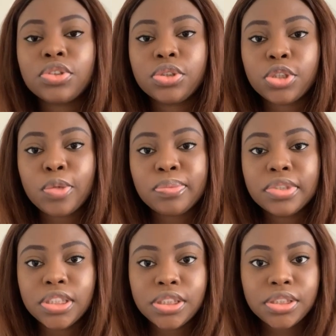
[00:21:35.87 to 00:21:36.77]
job
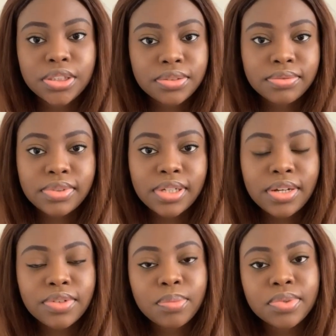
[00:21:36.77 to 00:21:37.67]
niche.
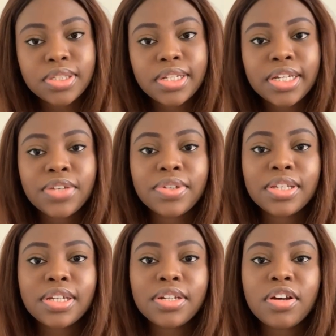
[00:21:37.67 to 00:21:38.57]
How do I put it? Like if you're
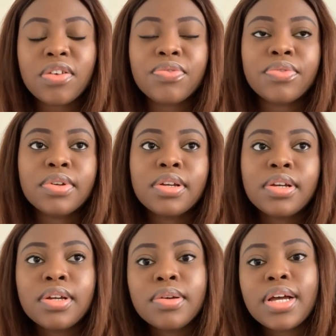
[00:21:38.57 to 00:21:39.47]
thinking of
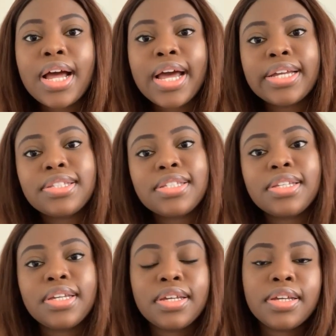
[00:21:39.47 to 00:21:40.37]

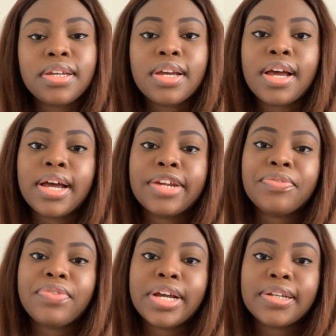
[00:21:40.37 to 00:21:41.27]
IT
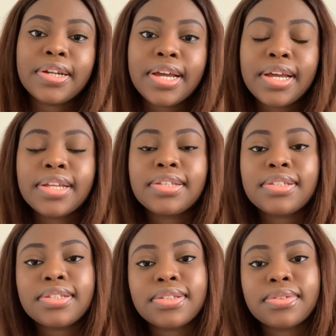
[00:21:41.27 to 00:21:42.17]
and
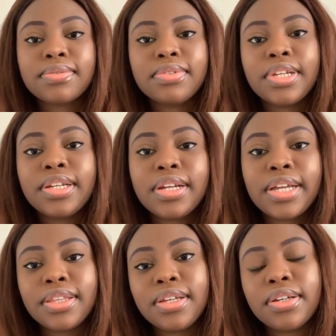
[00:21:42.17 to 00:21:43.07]
finance, then
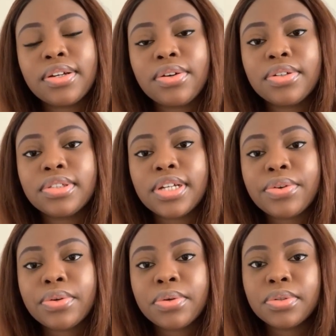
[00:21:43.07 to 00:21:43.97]
I think
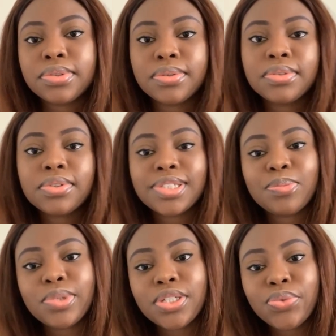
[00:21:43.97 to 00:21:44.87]
Ontario or Toronto is the
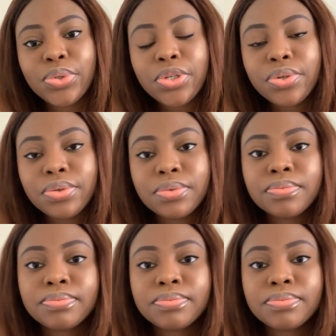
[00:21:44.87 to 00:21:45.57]
place for you.